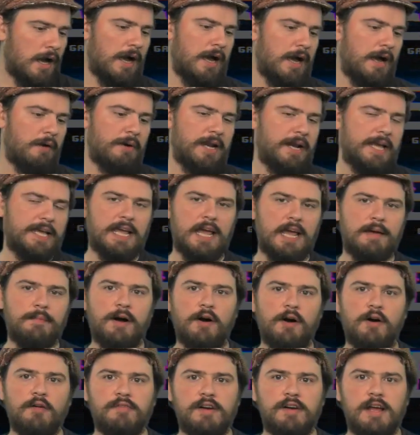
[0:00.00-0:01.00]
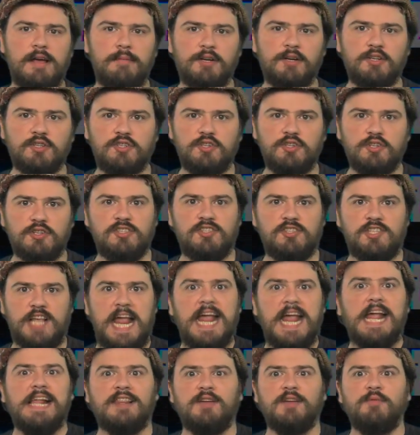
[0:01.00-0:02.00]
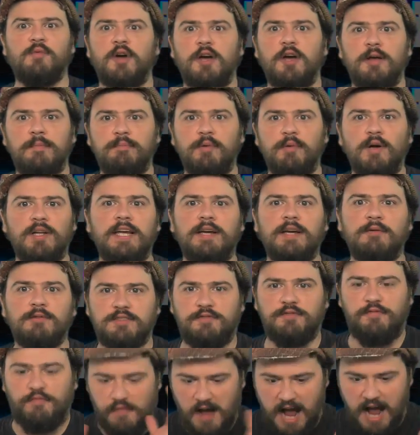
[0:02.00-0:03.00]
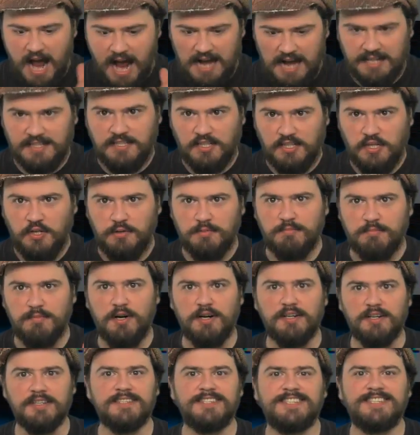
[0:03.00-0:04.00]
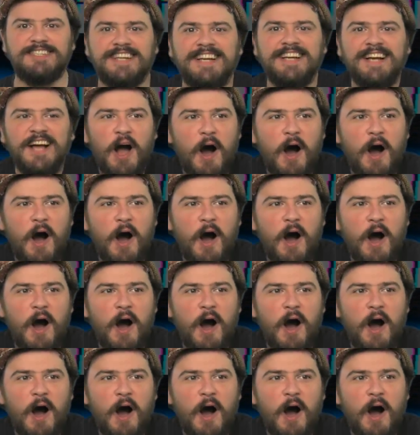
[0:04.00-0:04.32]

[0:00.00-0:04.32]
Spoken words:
when it came out over here, because just saying the word bully was far too much.